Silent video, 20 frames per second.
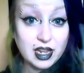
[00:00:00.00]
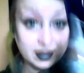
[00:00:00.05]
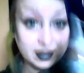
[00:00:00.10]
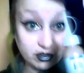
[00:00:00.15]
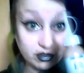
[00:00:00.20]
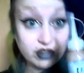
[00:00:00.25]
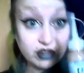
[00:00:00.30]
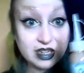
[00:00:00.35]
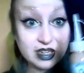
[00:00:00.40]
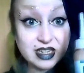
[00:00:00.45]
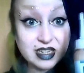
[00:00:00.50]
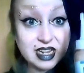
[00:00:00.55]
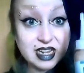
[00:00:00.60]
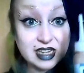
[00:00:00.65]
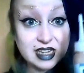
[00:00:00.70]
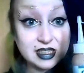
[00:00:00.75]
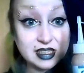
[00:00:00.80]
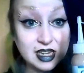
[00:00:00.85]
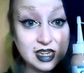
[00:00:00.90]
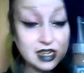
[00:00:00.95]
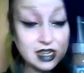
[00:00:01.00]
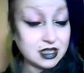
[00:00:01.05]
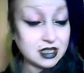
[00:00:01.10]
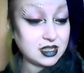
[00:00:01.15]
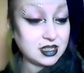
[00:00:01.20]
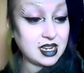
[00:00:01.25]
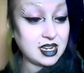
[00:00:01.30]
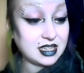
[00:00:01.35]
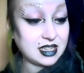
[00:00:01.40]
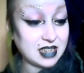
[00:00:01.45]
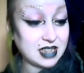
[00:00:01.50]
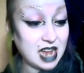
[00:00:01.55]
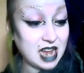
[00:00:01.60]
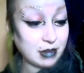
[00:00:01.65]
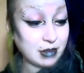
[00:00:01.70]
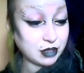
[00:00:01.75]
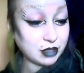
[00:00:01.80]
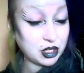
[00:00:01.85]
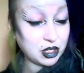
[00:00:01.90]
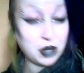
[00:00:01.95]
just like this, it's an
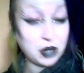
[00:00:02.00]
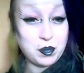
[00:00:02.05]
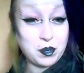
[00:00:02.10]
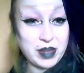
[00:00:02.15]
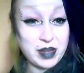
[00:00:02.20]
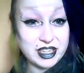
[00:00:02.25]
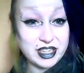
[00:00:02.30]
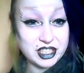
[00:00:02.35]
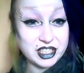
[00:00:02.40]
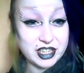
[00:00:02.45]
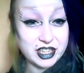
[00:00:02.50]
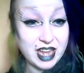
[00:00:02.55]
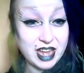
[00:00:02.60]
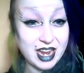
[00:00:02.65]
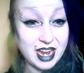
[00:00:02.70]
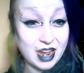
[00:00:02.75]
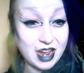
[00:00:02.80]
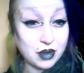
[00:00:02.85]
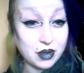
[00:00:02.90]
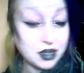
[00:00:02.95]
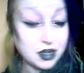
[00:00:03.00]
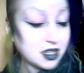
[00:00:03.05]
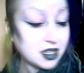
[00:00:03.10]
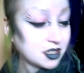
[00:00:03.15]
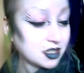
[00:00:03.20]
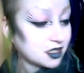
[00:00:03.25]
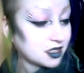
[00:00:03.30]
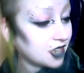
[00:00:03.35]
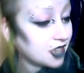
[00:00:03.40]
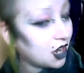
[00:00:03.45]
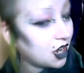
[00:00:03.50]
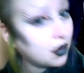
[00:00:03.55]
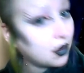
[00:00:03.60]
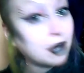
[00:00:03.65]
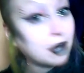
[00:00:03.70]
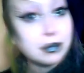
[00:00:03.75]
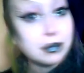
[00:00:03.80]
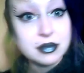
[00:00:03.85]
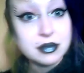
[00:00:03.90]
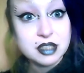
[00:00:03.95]
absolute bitch to get out.
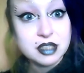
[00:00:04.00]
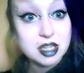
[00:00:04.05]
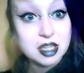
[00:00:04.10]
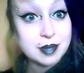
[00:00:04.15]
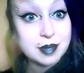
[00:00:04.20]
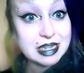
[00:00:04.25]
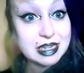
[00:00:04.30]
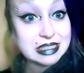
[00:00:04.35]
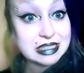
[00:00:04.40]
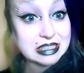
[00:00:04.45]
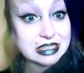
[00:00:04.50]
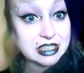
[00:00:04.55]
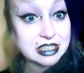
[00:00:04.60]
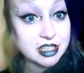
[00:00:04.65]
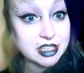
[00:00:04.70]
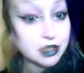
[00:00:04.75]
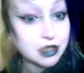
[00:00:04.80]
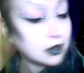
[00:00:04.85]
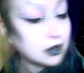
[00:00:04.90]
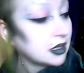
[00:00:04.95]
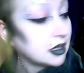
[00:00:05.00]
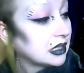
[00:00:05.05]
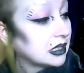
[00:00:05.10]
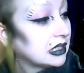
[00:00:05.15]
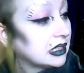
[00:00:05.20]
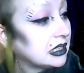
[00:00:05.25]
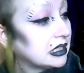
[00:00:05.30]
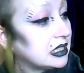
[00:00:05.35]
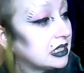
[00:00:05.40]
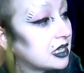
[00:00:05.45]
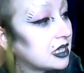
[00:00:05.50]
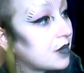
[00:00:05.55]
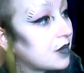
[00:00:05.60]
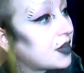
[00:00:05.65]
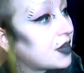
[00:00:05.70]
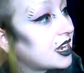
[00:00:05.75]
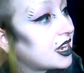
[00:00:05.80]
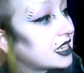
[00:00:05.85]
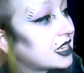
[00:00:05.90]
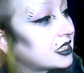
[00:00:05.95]
So it's not the best thing to do,
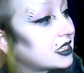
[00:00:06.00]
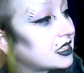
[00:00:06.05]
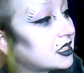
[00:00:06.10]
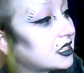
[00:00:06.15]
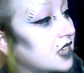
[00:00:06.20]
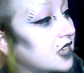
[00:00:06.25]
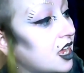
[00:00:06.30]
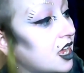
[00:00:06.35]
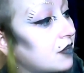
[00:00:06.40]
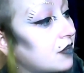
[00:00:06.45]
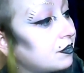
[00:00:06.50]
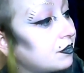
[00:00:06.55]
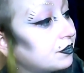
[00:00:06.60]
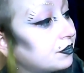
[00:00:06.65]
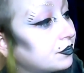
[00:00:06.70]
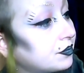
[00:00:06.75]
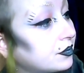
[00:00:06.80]
but it's yeah,